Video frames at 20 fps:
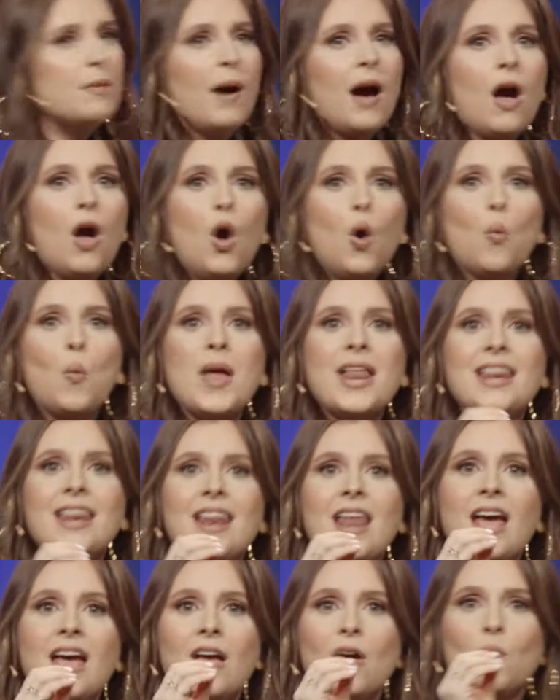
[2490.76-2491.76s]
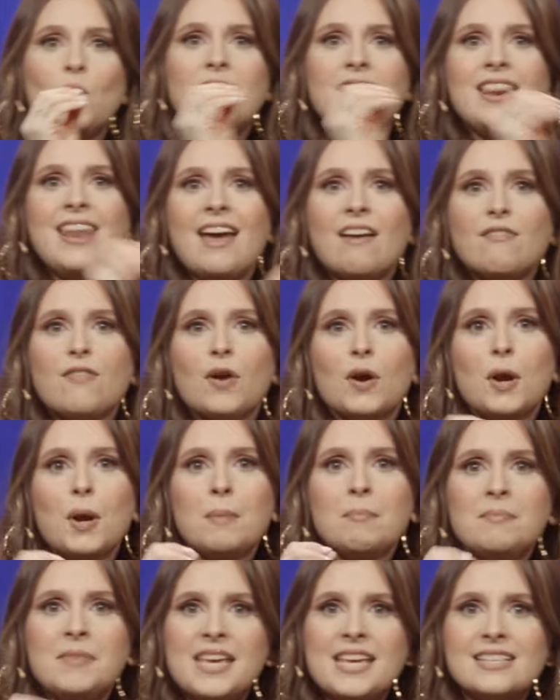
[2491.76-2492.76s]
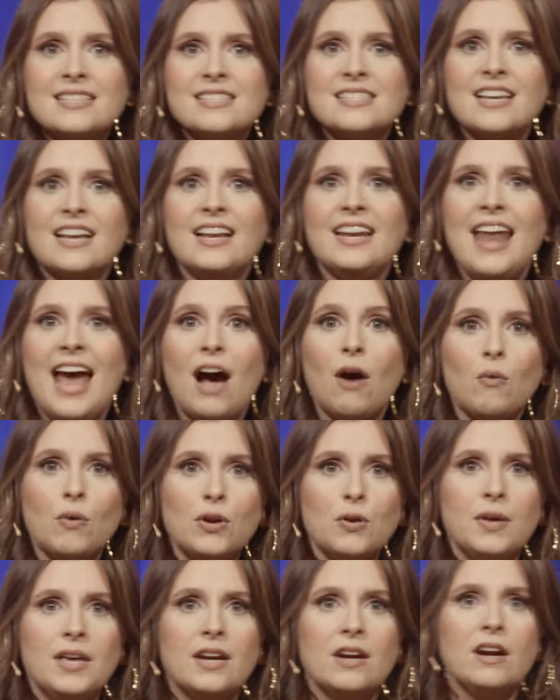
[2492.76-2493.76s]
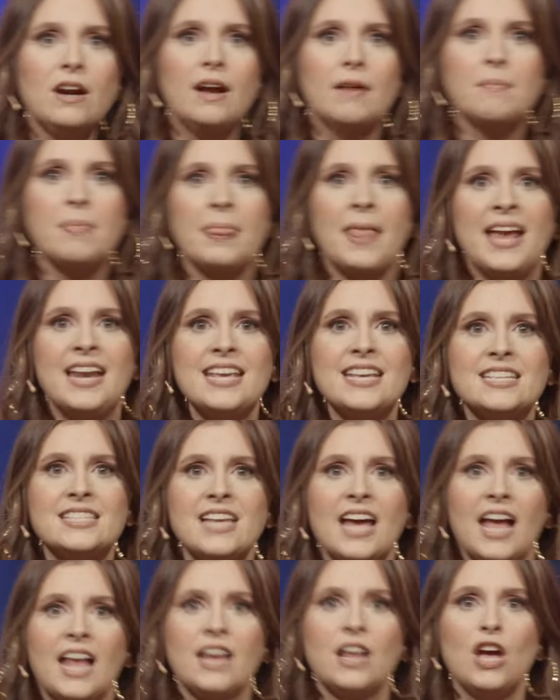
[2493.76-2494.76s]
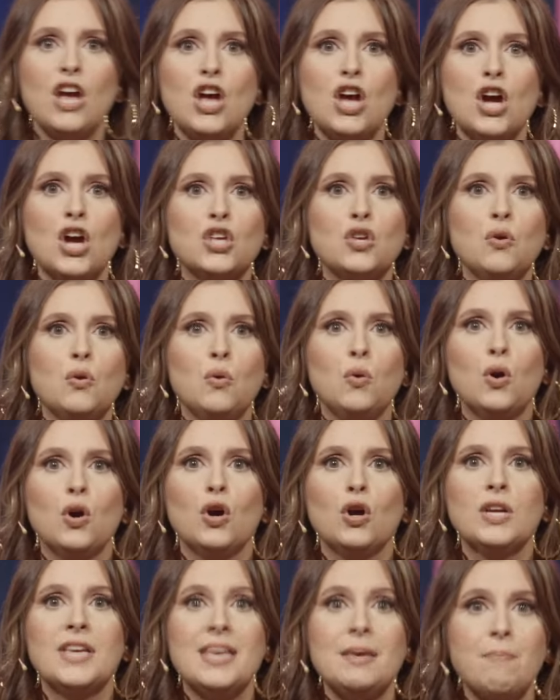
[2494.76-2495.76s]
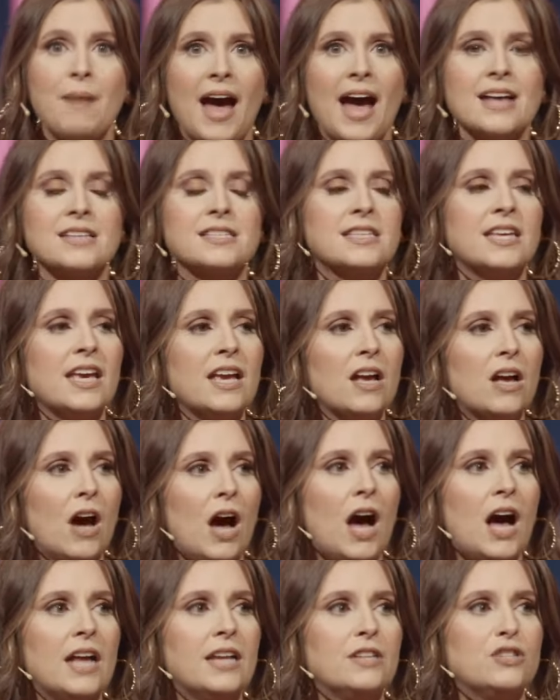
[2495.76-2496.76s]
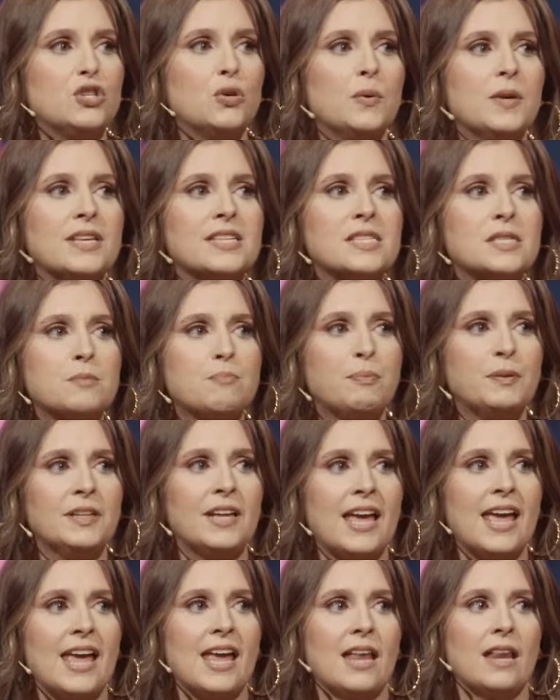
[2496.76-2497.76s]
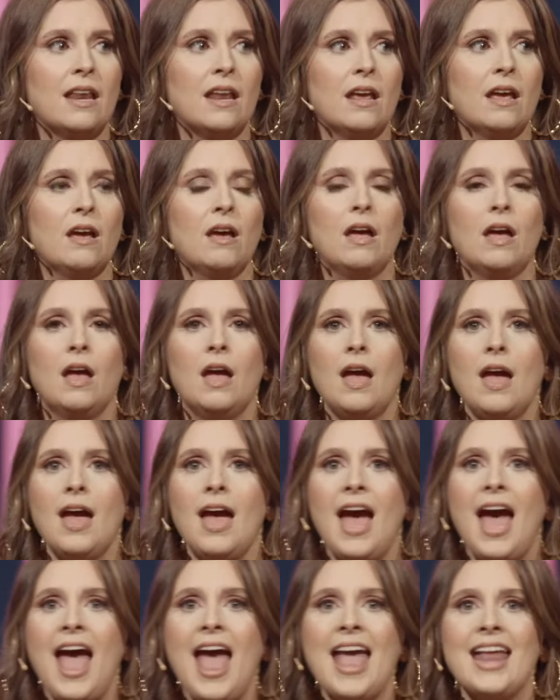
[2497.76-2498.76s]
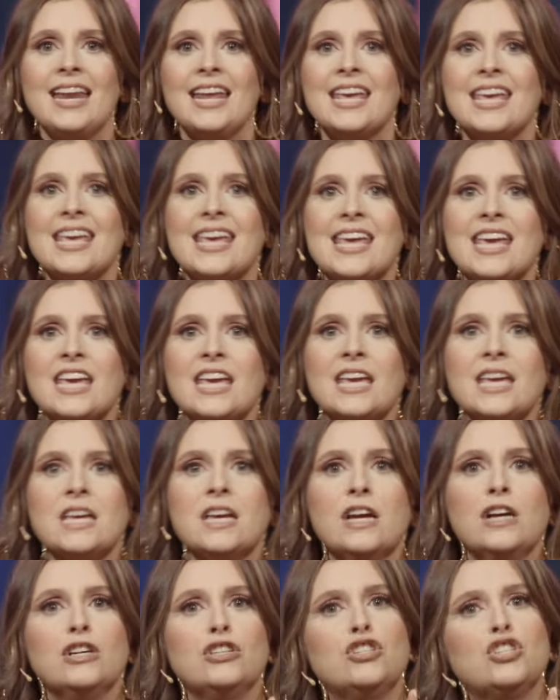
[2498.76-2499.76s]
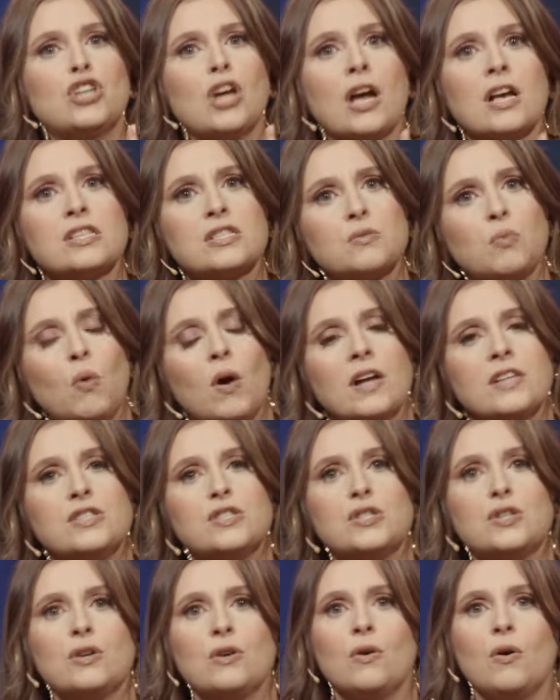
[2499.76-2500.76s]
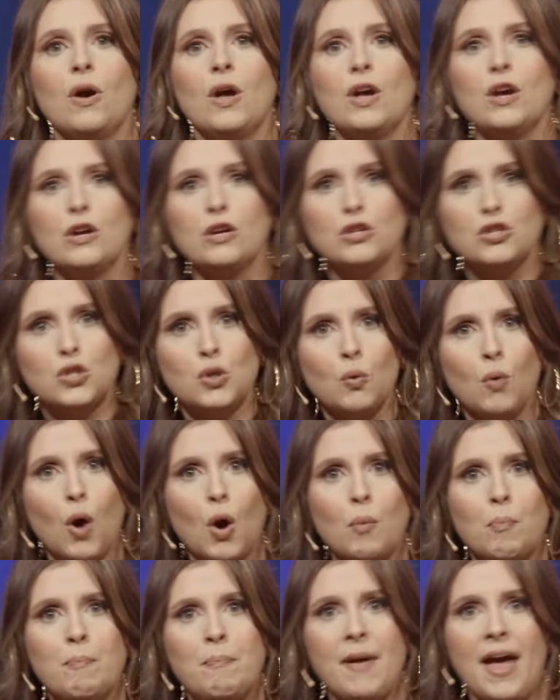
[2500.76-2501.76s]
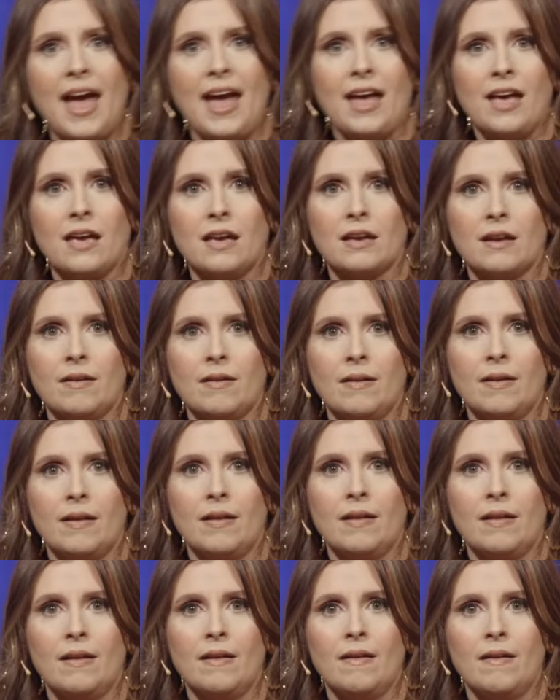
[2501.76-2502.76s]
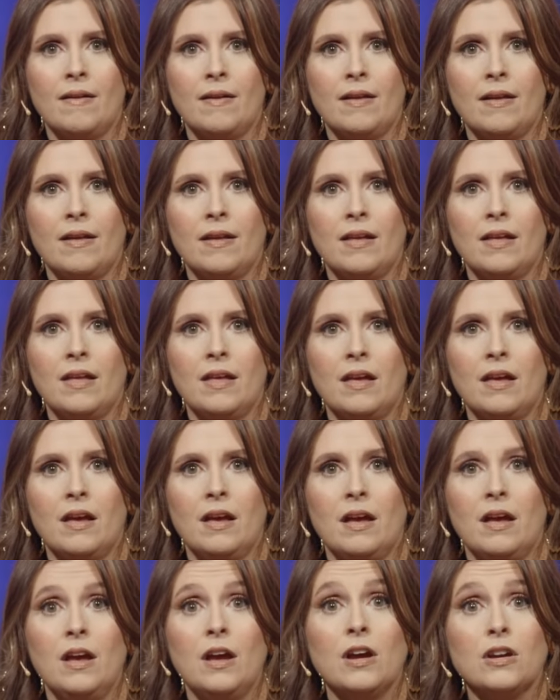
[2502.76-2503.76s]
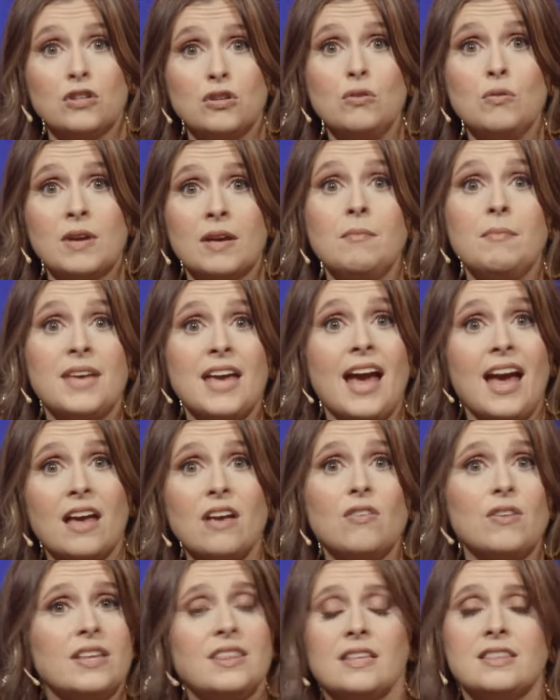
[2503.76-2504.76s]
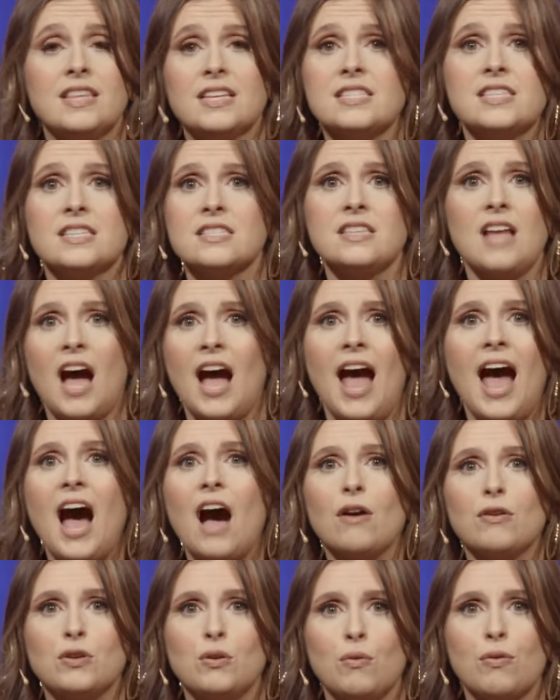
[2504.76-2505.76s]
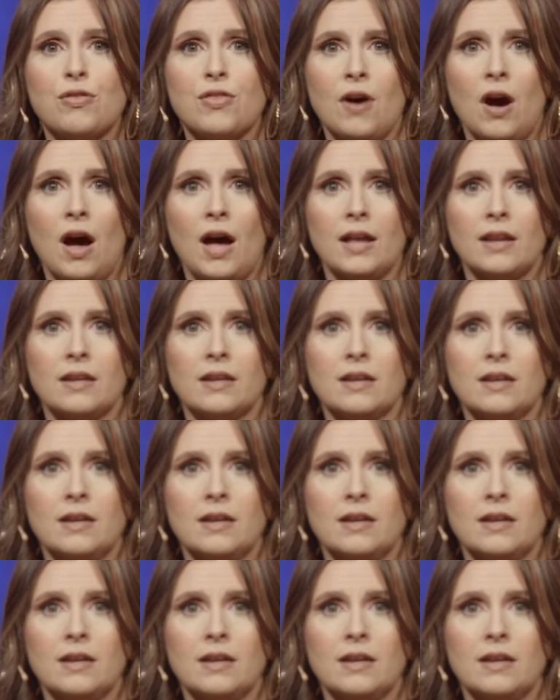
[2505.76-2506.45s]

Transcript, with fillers: about when never meets now. Were you here? And he said, you keep asking God to explain, and he just wants you to obey. Yeah. You can be angry that this is not how you thought.